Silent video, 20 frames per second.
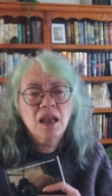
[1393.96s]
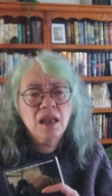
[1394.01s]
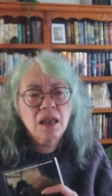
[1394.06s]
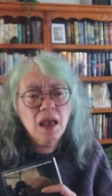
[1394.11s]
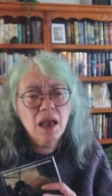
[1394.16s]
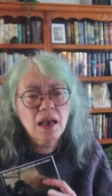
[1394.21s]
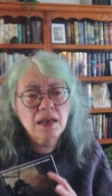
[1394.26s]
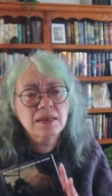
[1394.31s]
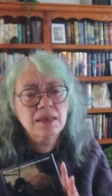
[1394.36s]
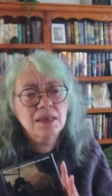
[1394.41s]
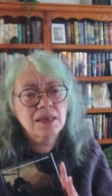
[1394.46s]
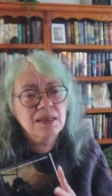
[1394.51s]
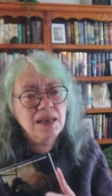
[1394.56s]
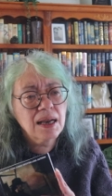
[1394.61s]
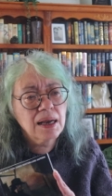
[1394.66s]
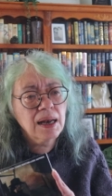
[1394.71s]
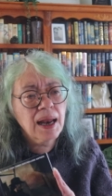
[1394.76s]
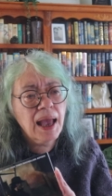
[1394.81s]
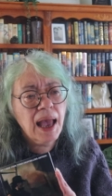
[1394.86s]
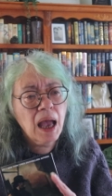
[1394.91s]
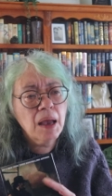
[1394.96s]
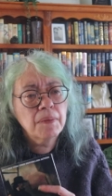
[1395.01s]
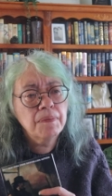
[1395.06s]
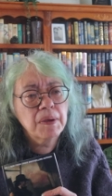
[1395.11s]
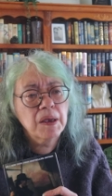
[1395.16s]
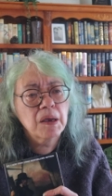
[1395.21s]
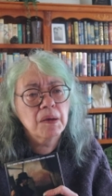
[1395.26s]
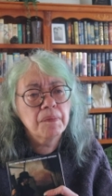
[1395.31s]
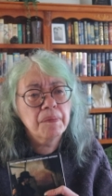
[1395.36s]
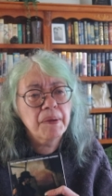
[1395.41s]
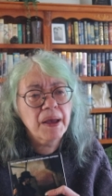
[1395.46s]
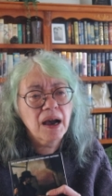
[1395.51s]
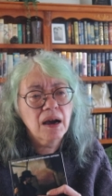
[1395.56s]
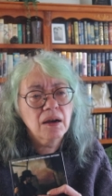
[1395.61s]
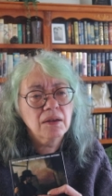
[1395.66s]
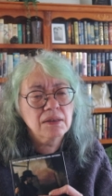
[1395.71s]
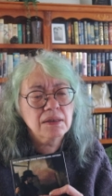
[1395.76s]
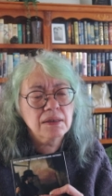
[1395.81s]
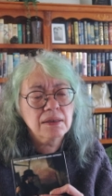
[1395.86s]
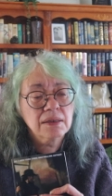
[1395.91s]
Yes, he's unhappy
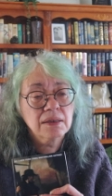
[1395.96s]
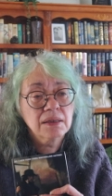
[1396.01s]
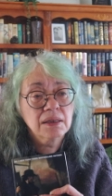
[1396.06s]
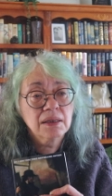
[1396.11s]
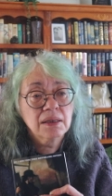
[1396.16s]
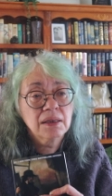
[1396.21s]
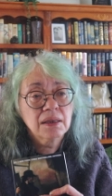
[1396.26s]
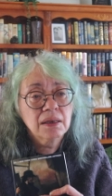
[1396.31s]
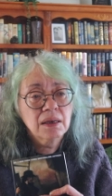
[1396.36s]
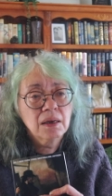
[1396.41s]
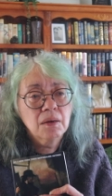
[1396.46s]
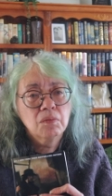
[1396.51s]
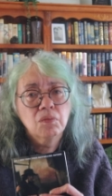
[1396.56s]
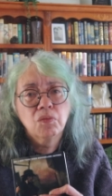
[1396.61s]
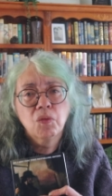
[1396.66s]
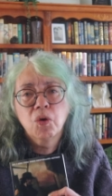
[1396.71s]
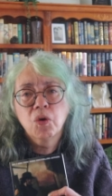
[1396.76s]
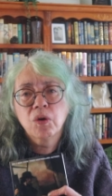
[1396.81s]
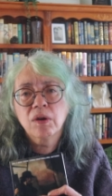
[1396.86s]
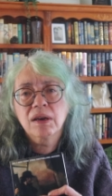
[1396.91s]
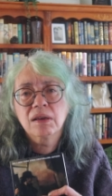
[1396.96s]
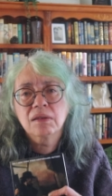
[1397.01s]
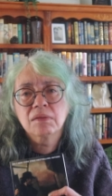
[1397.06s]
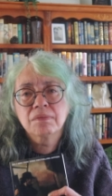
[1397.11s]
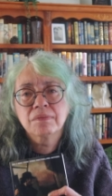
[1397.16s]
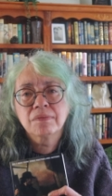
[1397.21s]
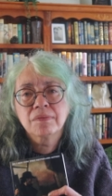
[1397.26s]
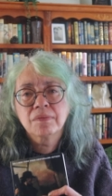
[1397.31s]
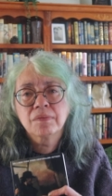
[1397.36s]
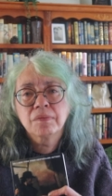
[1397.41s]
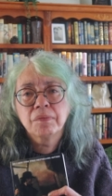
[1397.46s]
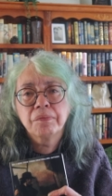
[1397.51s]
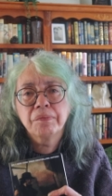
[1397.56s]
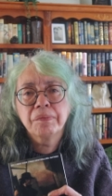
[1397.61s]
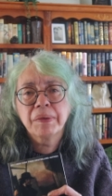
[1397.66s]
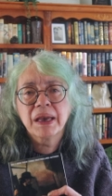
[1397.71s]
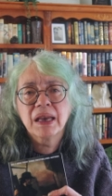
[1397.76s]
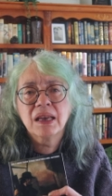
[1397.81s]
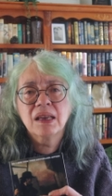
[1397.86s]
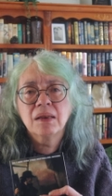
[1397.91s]
about Morgan
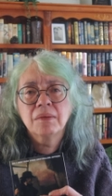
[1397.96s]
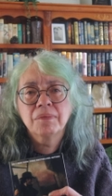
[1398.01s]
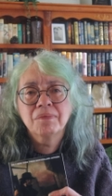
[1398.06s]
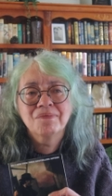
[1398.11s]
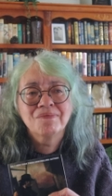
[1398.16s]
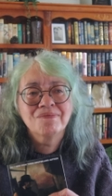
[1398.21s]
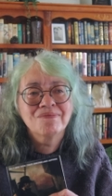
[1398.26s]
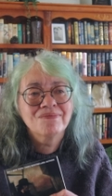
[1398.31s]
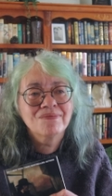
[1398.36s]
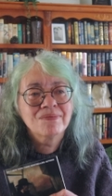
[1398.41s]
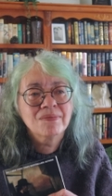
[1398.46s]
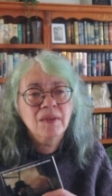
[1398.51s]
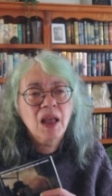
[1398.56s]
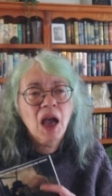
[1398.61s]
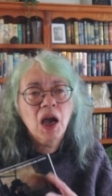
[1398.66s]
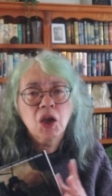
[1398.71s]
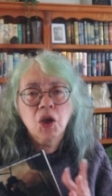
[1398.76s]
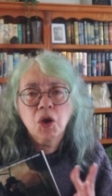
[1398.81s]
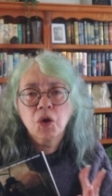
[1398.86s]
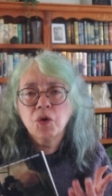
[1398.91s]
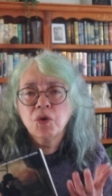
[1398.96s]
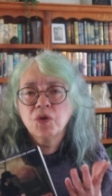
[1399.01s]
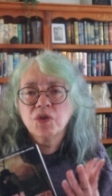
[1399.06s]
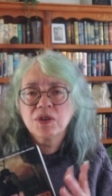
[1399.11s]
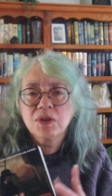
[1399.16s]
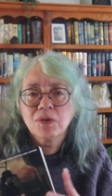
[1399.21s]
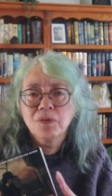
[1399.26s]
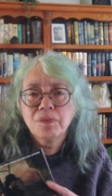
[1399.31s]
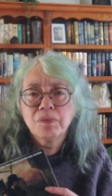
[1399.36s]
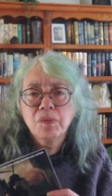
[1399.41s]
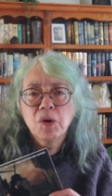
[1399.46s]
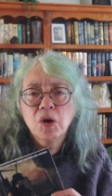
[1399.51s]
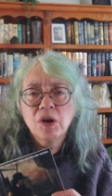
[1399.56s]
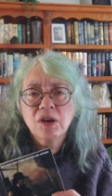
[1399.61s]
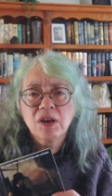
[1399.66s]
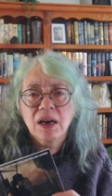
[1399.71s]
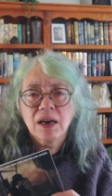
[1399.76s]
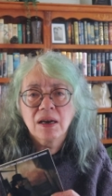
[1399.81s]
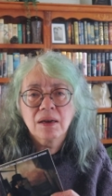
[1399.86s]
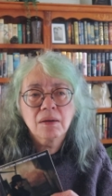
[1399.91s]
being accused of
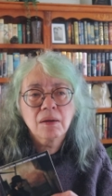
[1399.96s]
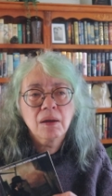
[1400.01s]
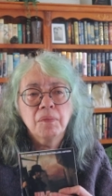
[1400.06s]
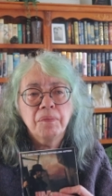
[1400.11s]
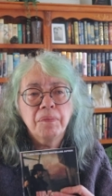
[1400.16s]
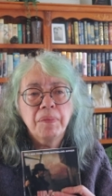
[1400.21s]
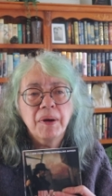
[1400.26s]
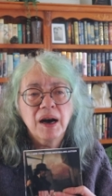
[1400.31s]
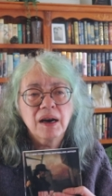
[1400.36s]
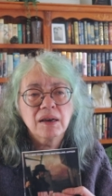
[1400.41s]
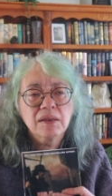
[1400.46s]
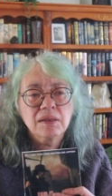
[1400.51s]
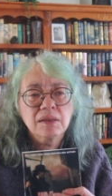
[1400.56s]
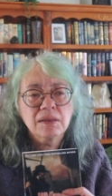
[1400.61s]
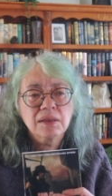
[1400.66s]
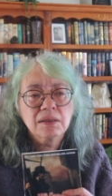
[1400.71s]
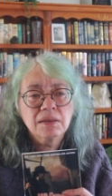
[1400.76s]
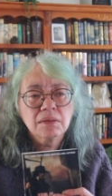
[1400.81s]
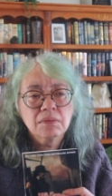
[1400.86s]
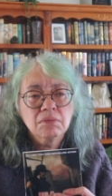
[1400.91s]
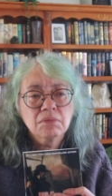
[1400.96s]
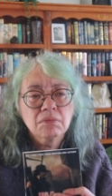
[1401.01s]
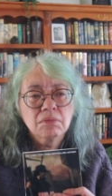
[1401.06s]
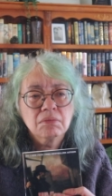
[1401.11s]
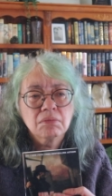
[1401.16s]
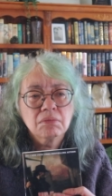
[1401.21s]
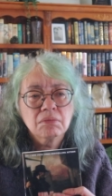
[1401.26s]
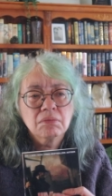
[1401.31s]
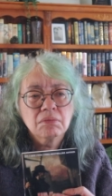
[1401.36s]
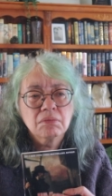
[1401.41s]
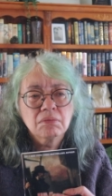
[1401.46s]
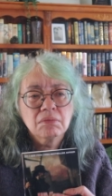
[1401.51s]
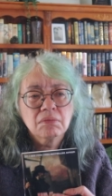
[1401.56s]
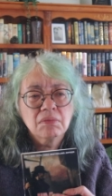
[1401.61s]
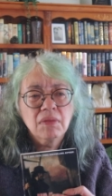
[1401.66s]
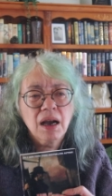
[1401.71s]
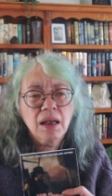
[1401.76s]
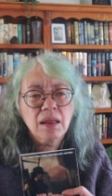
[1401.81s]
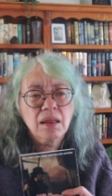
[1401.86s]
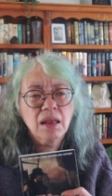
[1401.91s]
murder, but
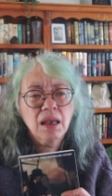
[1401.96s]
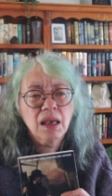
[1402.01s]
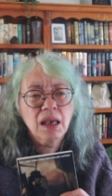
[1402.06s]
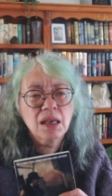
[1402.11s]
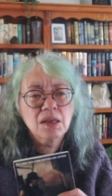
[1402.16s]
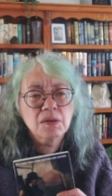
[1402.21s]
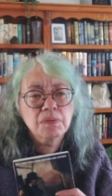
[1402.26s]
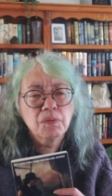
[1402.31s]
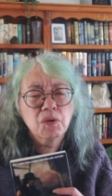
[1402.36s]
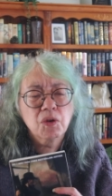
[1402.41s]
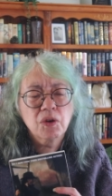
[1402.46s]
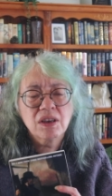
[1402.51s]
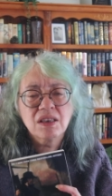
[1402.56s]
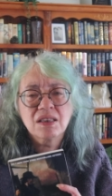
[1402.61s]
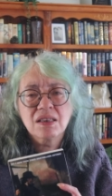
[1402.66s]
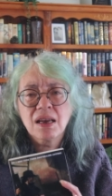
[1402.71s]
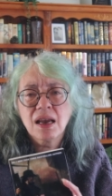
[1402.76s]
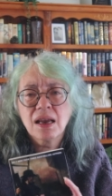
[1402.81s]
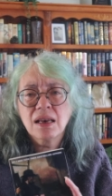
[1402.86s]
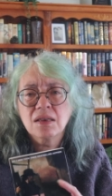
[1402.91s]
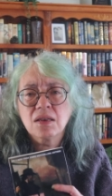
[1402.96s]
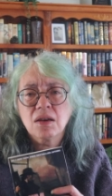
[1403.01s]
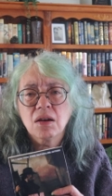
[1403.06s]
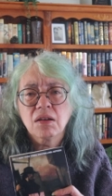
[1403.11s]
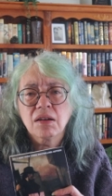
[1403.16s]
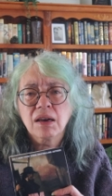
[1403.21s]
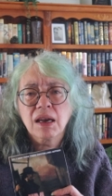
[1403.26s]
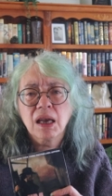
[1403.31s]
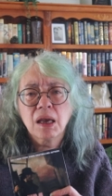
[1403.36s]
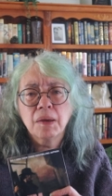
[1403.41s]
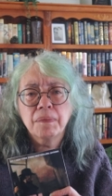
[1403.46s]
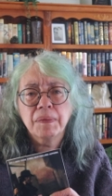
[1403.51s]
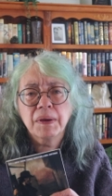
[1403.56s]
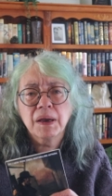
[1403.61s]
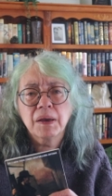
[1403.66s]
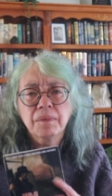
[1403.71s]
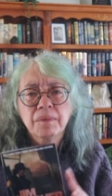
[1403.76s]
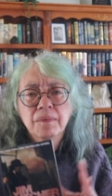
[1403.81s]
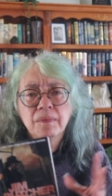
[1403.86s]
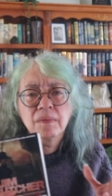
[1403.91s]
I think he's more intent on
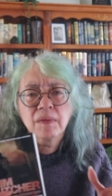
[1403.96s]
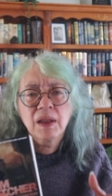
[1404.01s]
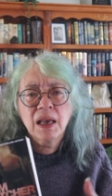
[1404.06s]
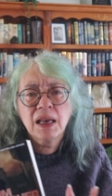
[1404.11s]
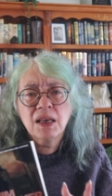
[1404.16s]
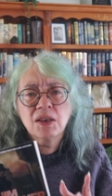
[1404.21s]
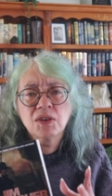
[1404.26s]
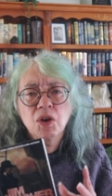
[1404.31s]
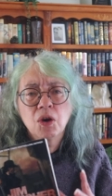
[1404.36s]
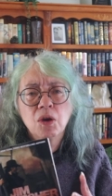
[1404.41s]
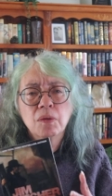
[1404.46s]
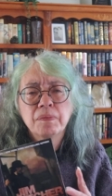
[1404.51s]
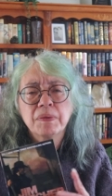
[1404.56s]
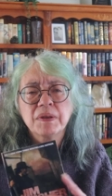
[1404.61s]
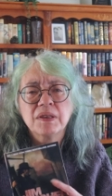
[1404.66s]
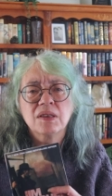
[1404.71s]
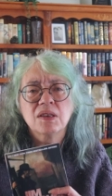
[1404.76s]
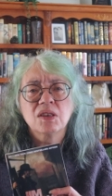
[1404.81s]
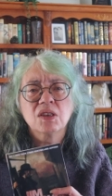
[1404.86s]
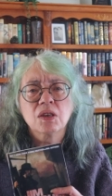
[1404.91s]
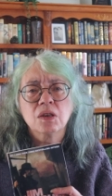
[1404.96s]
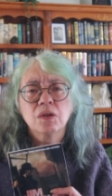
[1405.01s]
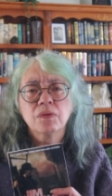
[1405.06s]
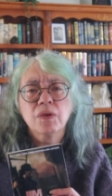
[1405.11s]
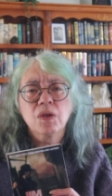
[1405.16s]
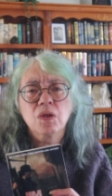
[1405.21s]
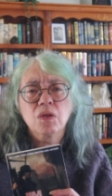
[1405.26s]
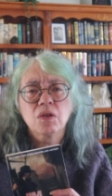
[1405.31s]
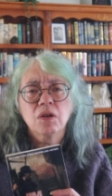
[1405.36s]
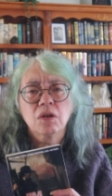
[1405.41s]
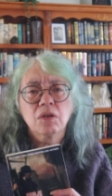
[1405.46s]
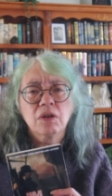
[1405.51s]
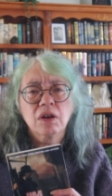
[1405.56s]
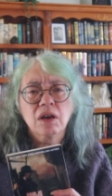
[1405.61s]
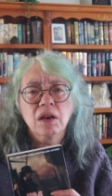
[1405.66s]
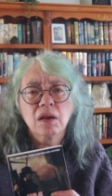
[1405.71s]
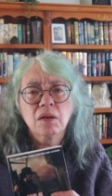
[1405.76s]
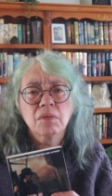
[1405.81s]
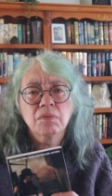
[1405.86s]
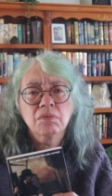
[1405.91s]
keeping his own position of
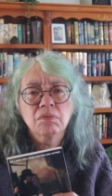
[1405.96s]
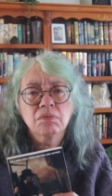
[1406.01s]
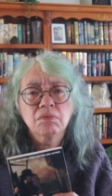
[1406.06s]
authority.